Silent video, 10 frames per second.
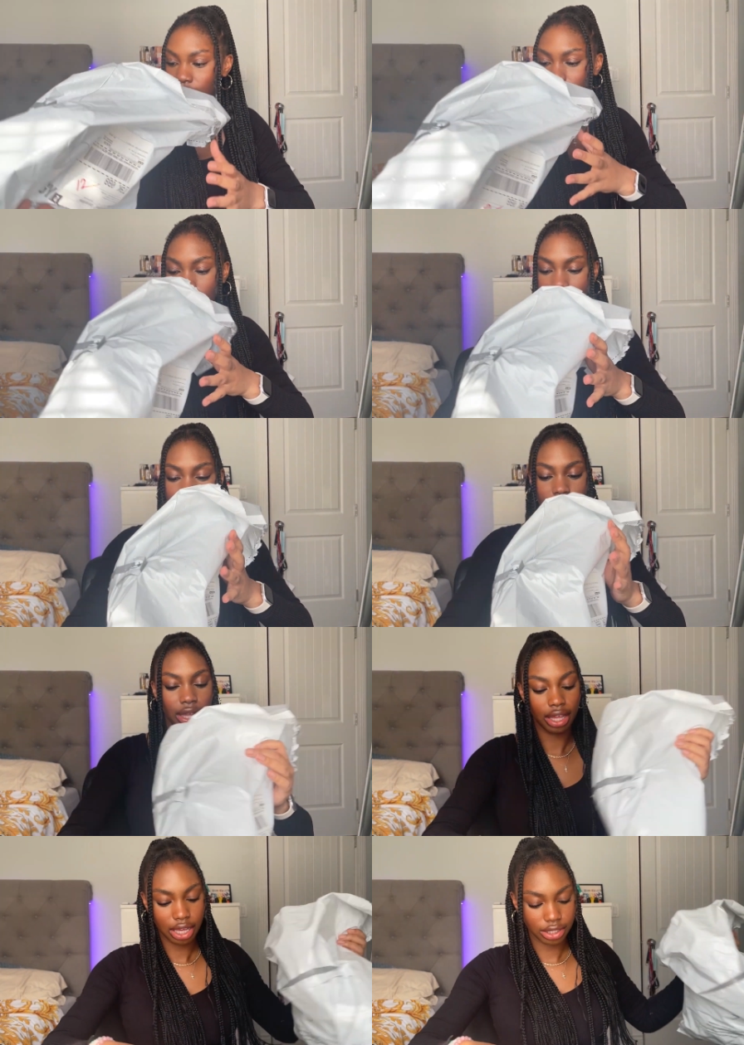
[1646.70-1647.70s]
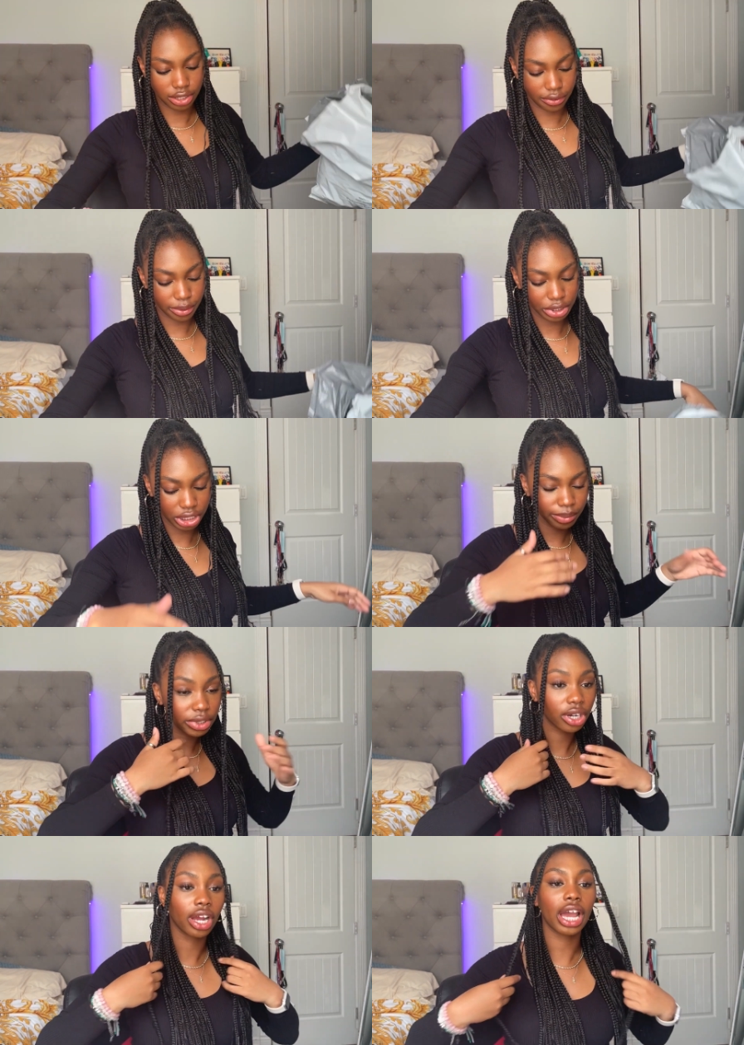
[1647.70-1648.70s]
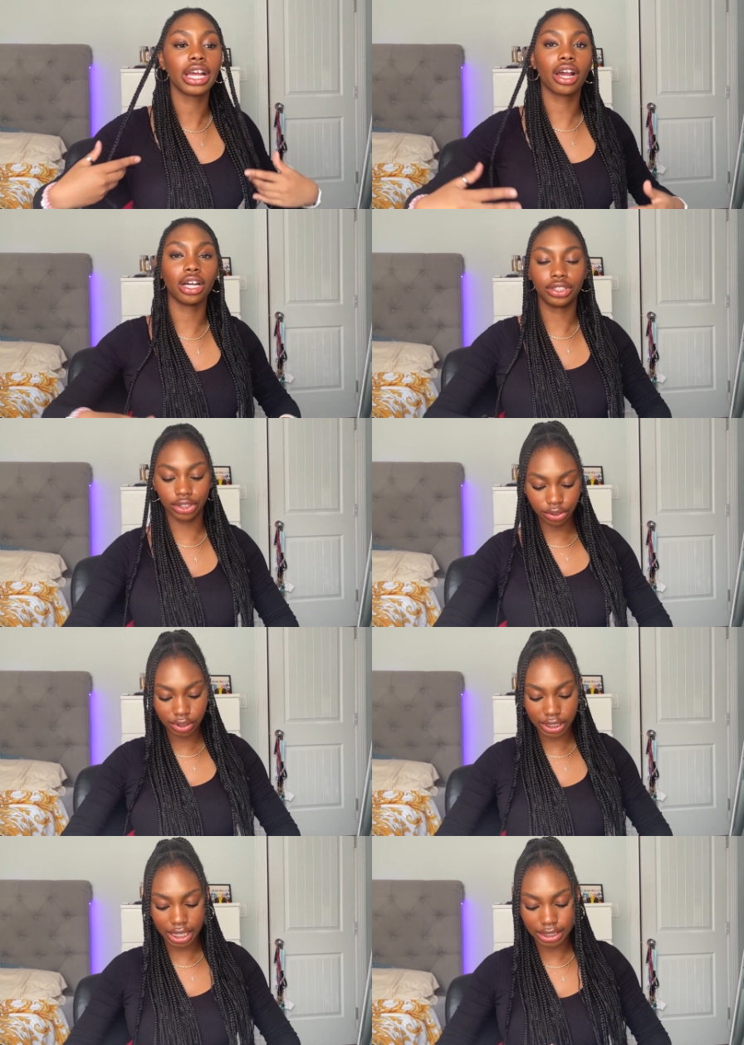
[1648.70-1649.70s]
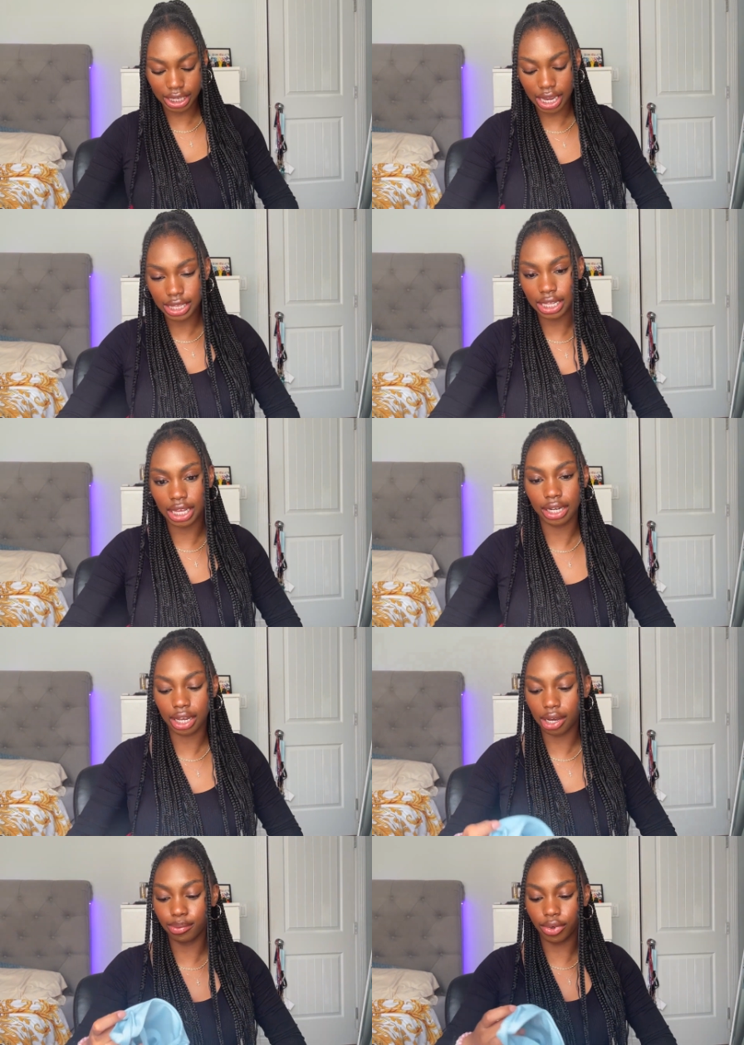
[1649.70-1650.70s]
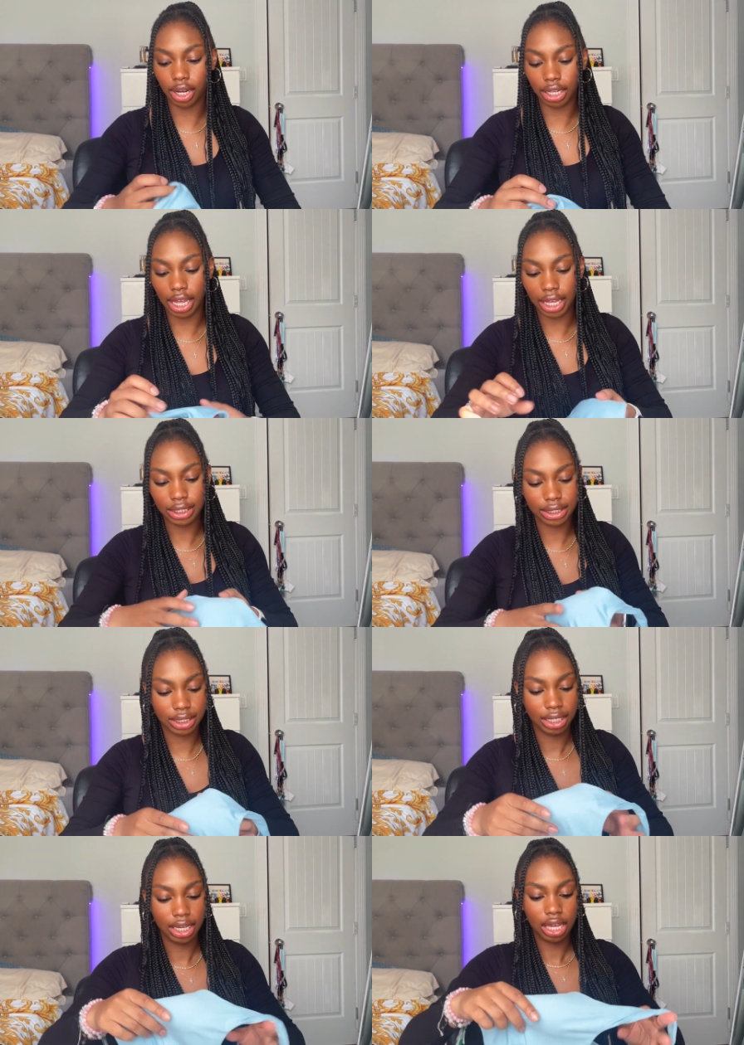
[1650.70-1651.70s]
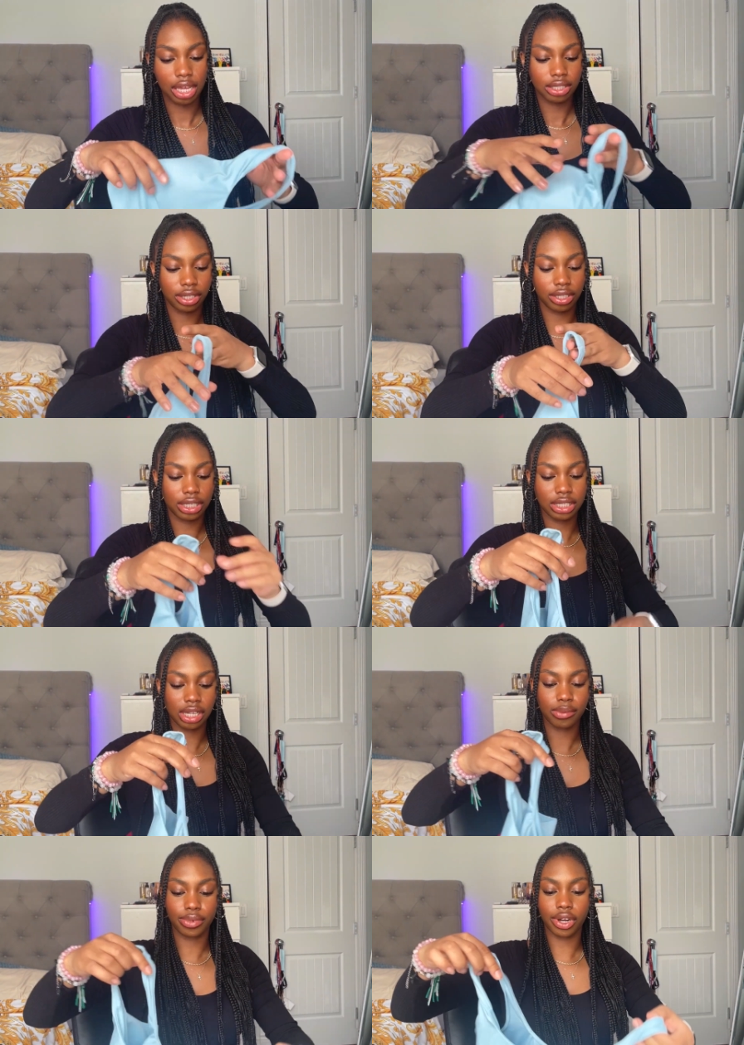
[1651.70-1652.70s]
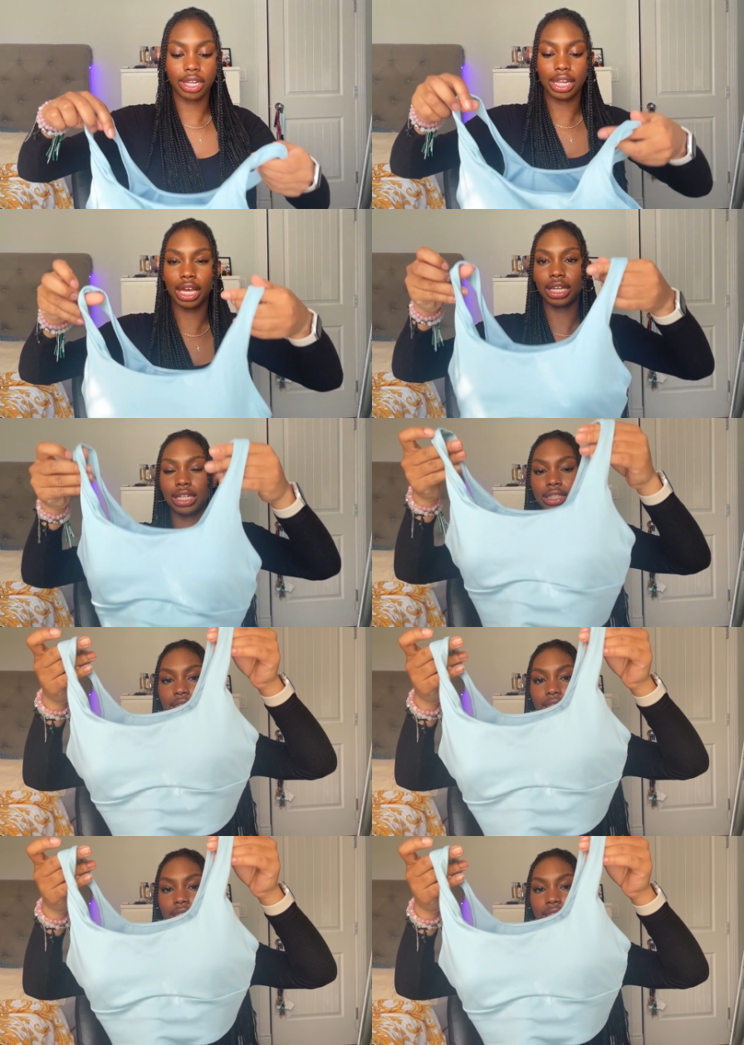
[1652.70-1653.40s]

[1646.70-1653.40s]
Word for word: okay so from gymshark i got two sets and then a bralette so this is our bralette. It's